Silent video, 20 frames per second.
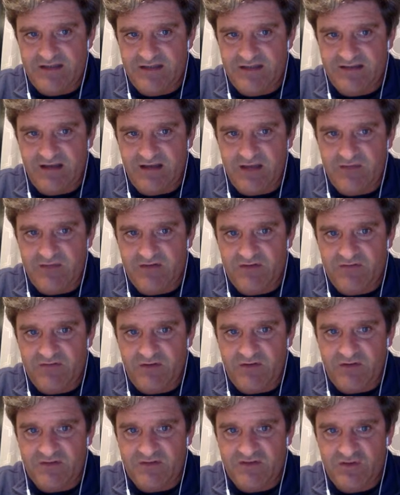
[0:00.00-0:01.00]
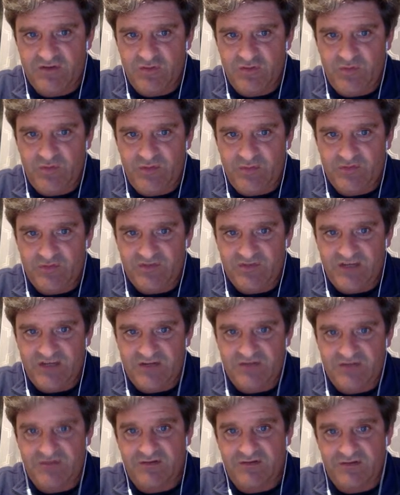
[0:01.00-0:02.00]
The indictment involves two people
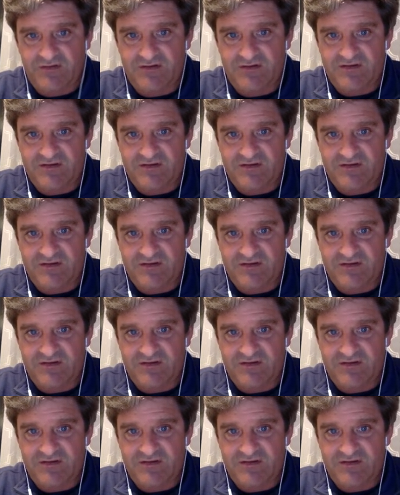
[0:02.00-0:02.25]
central to,